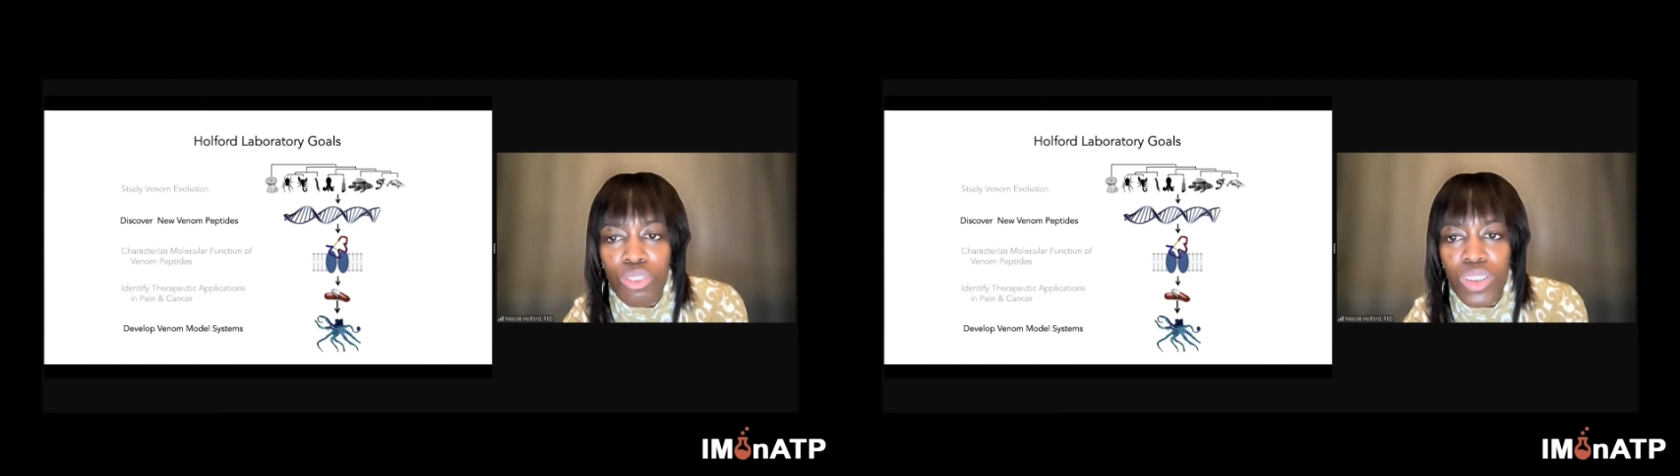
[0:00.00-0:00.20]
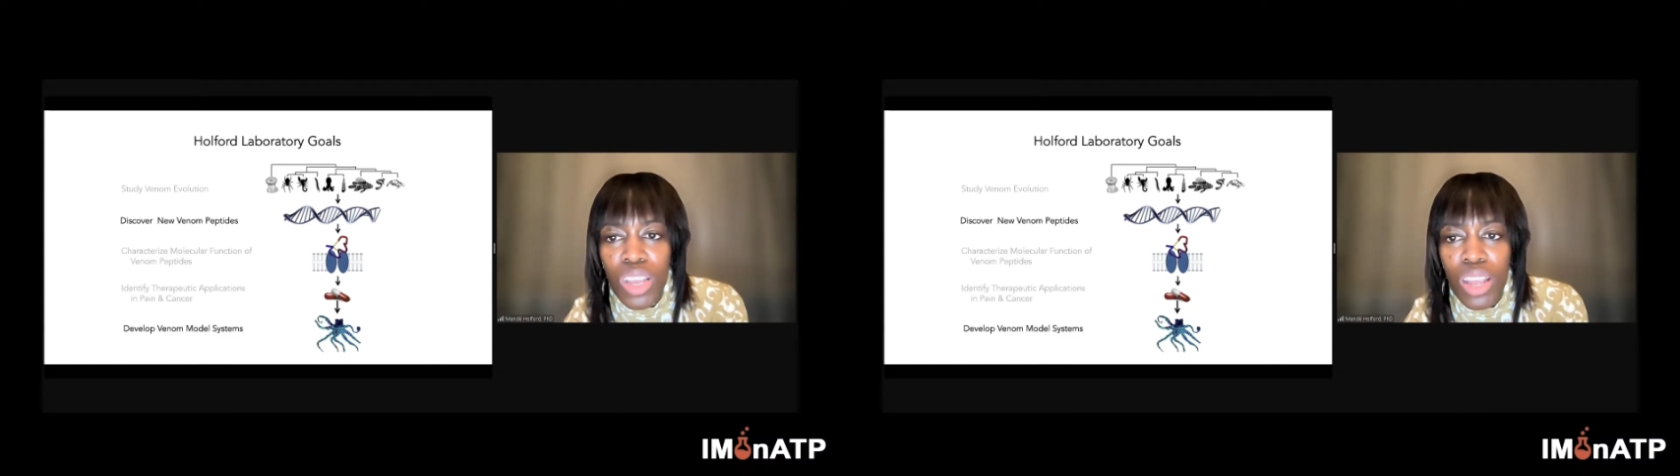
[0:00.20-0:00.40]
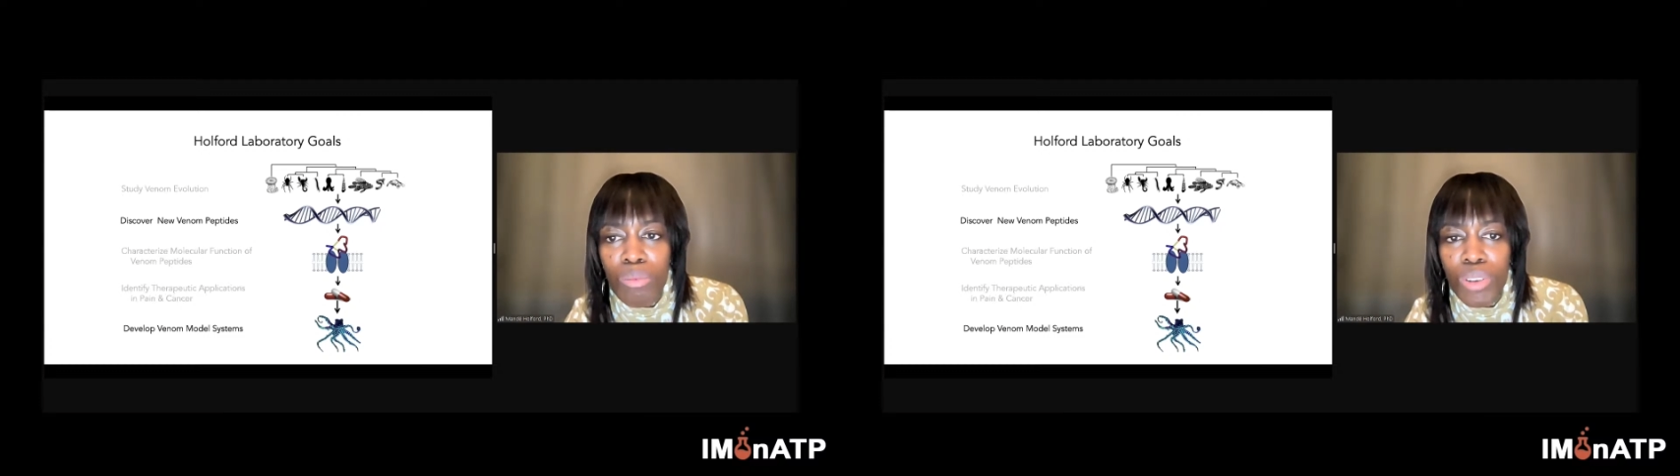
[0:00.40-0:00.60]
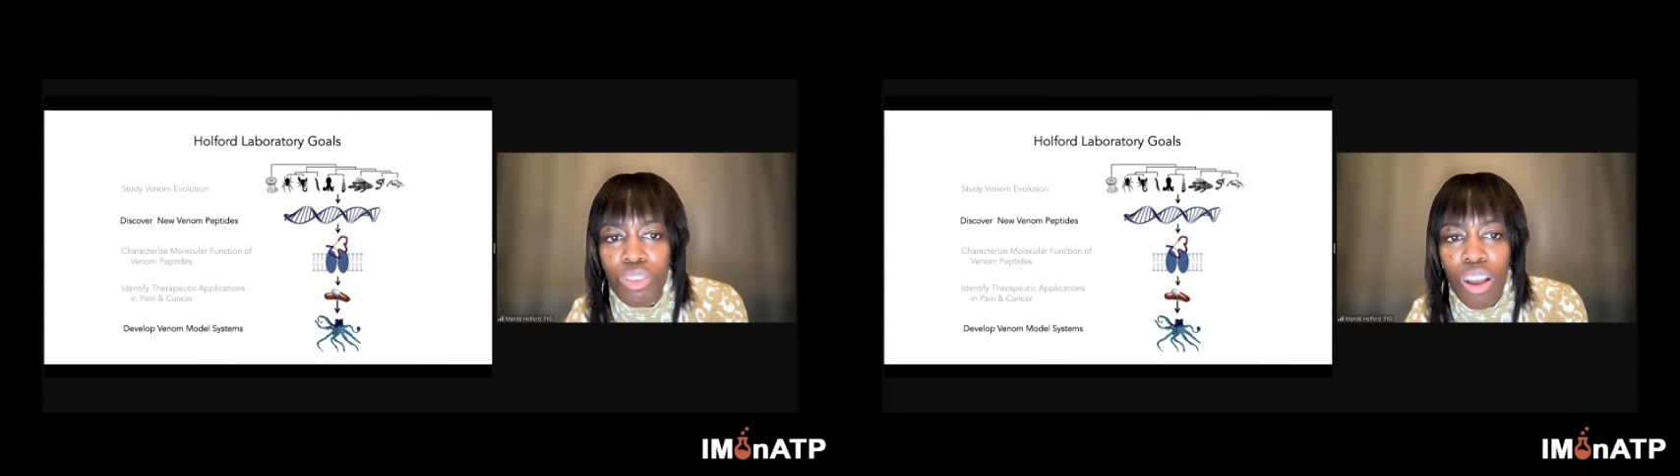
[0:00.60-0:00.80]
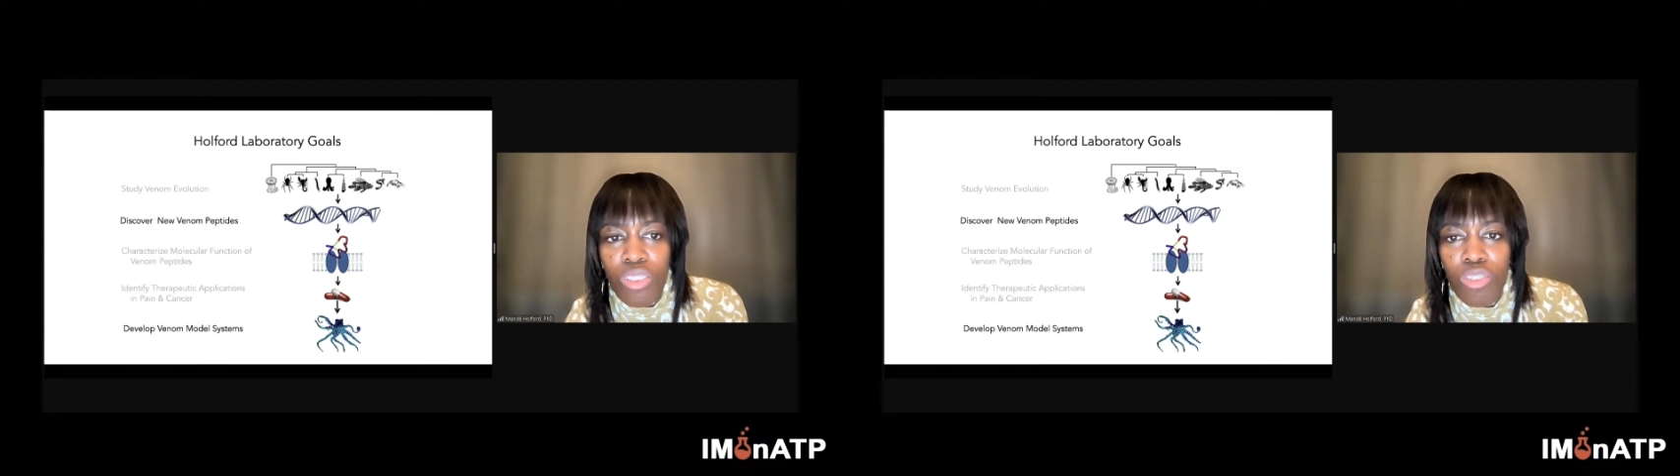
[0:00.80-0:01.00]
So today I'm
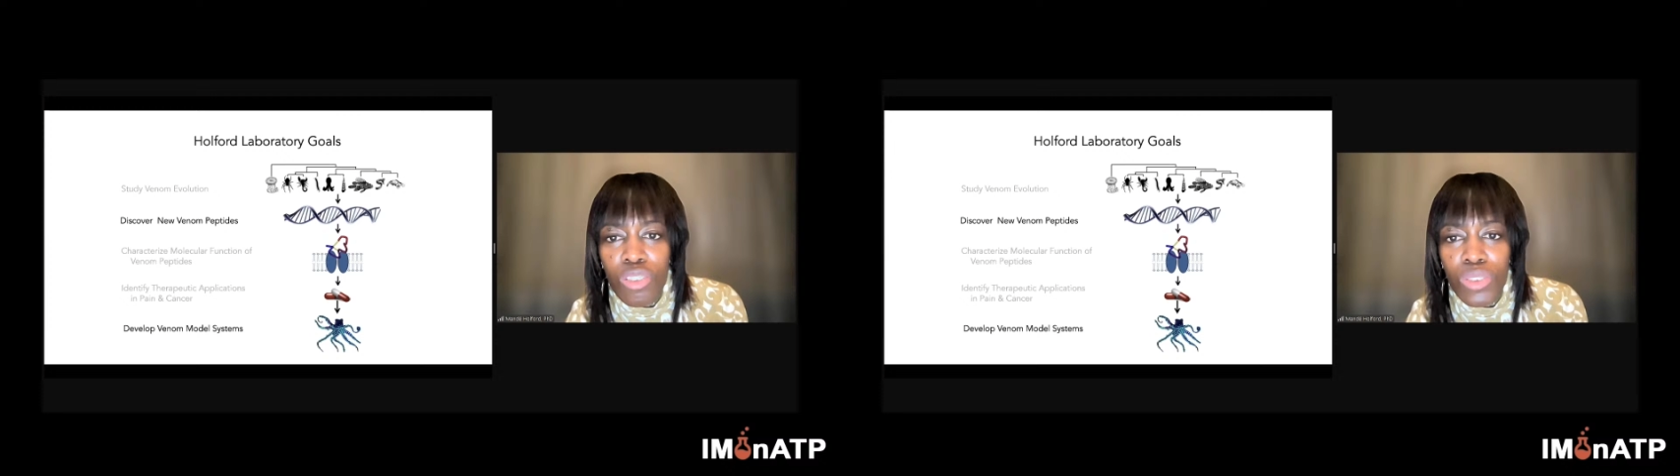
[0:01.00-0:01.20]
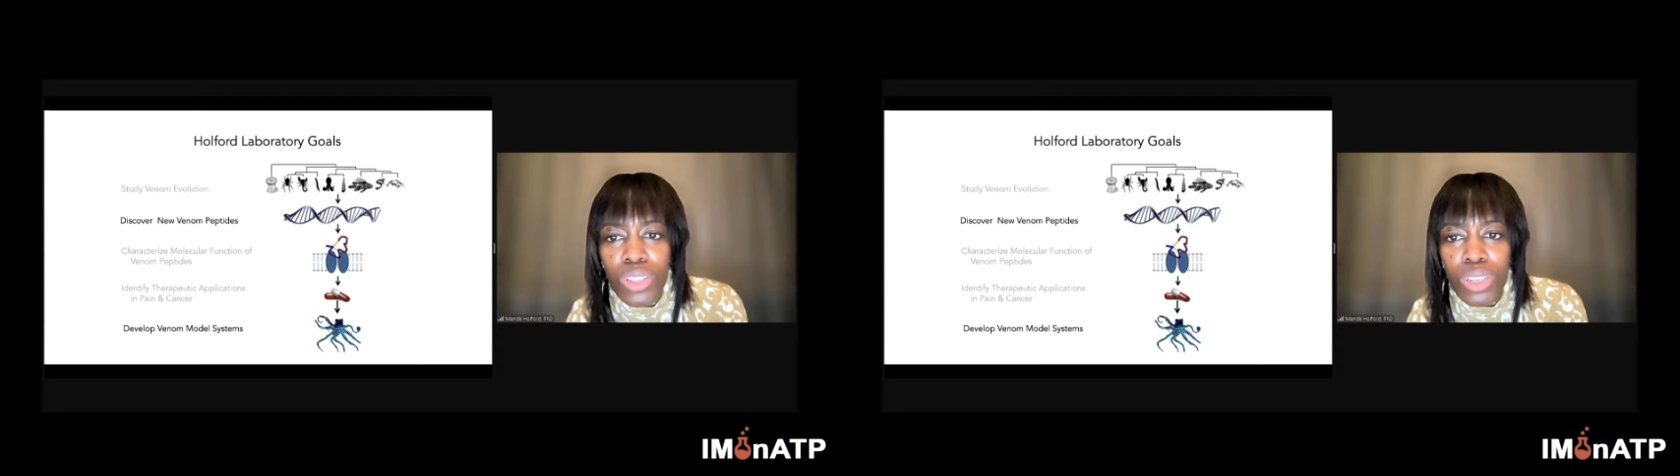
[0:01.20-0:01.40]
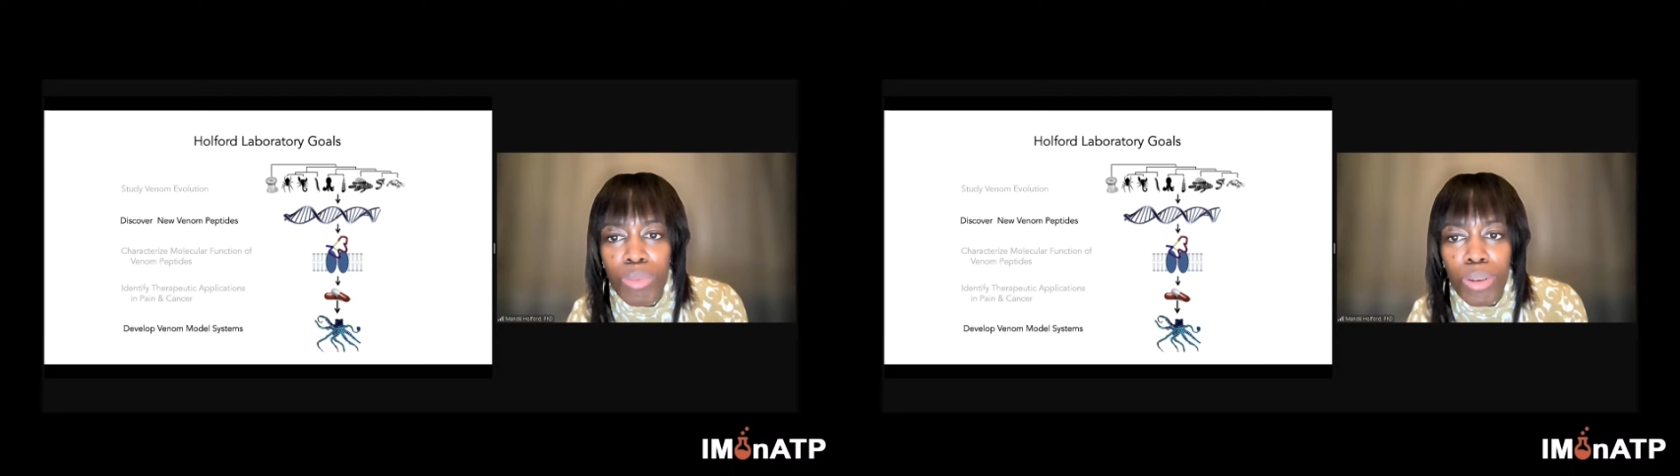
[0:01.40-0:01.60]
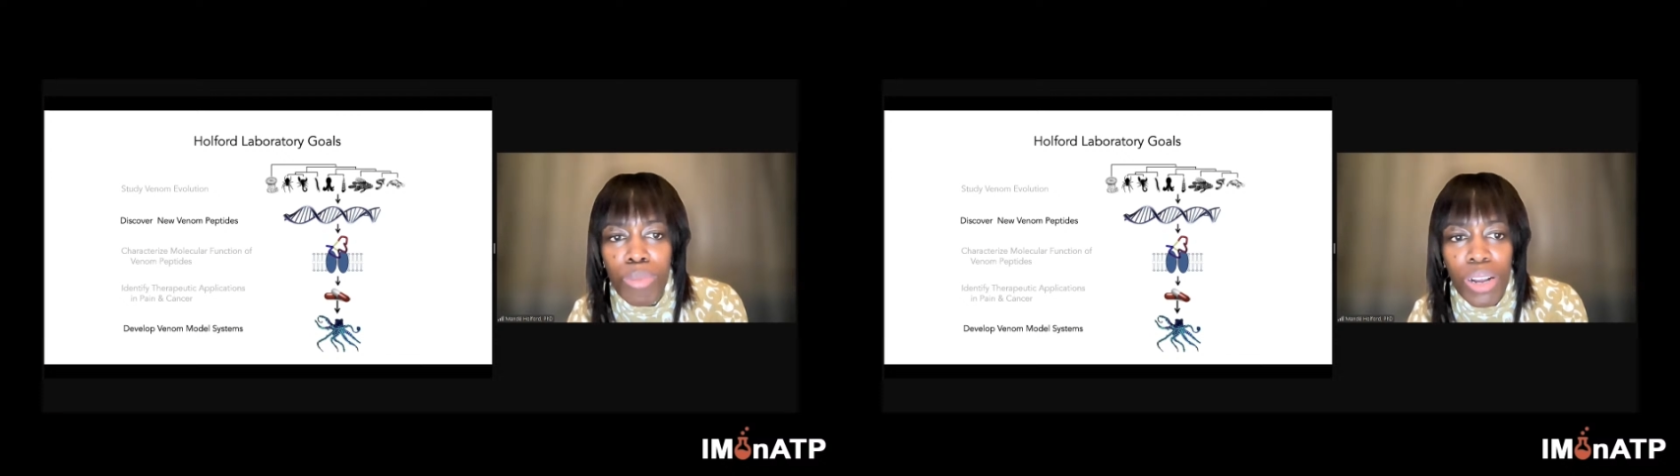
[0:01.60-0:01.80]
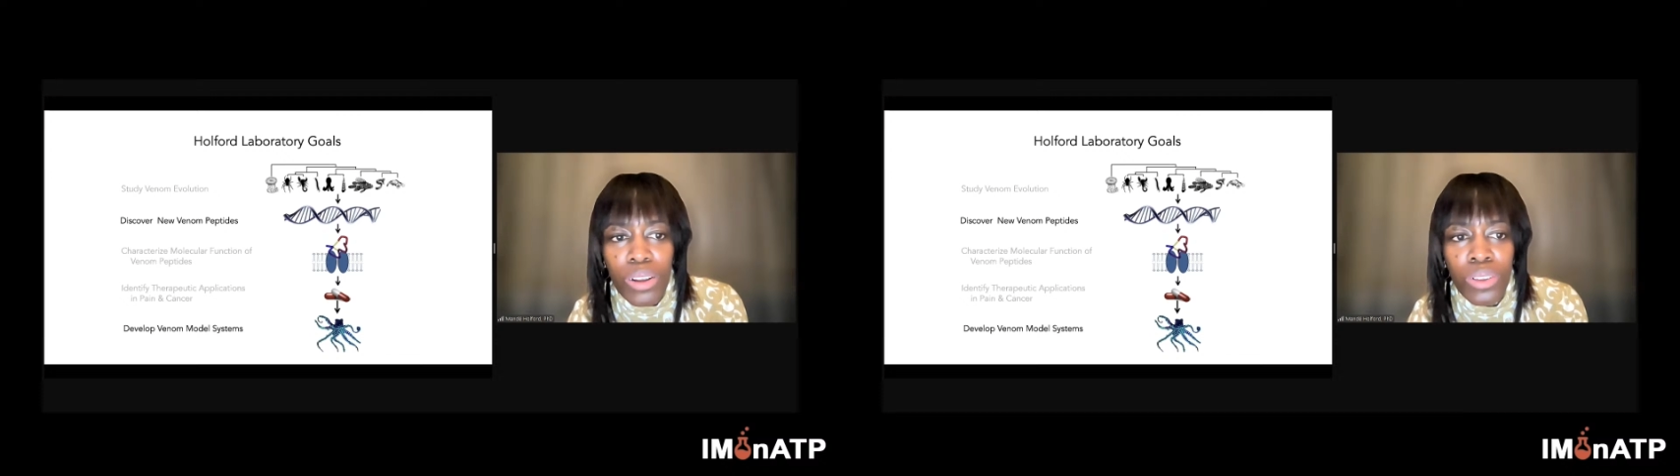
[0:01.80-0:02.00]
going to talk to you a little
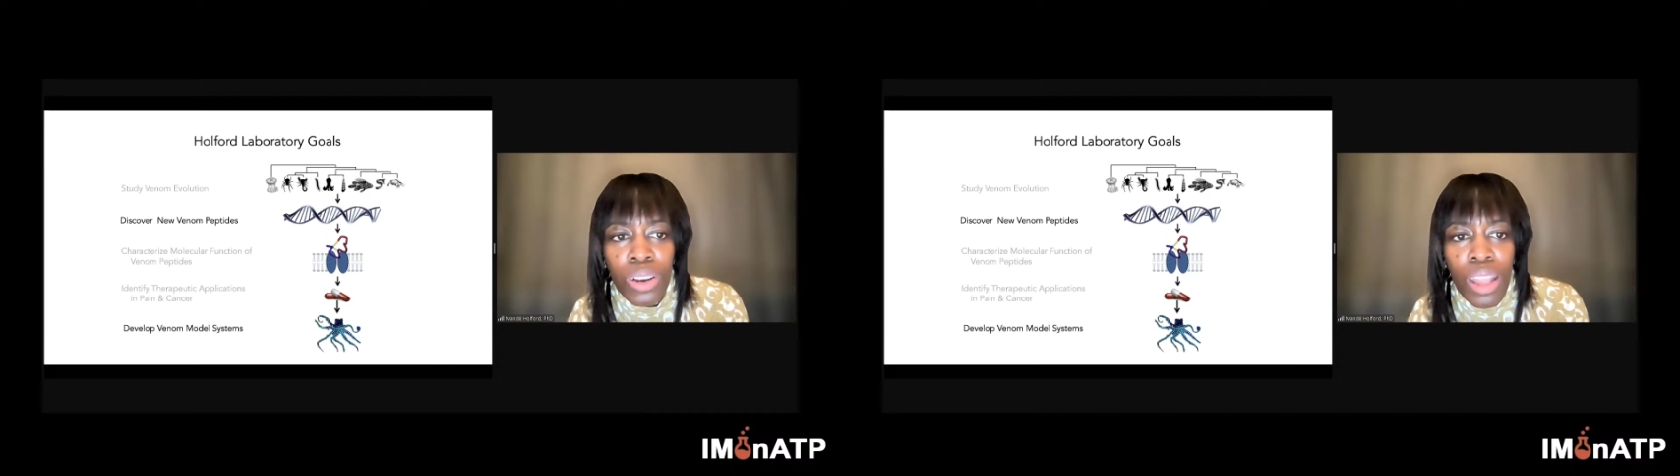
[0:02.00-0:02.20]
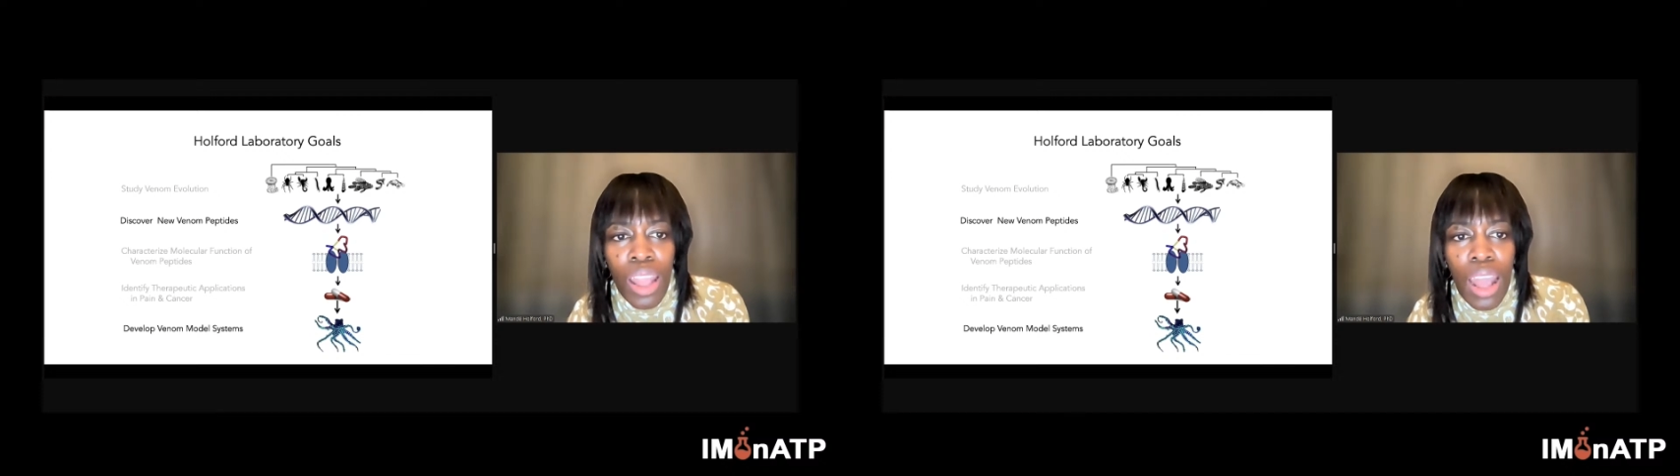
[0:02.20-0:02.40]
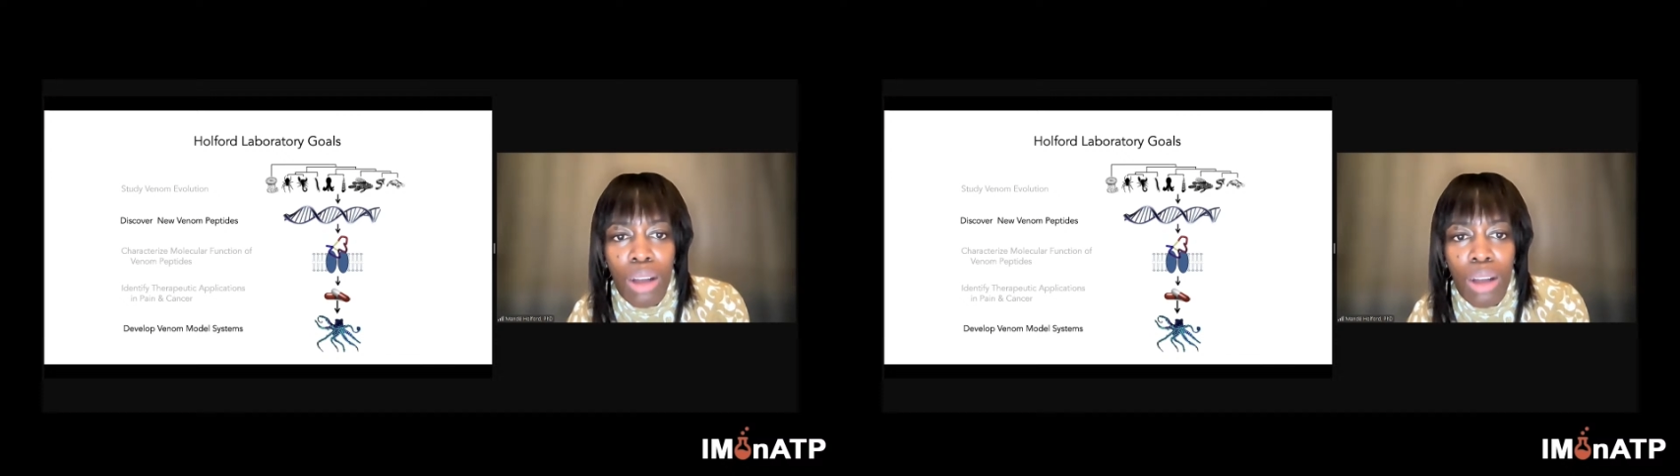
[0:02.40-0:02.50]
bit about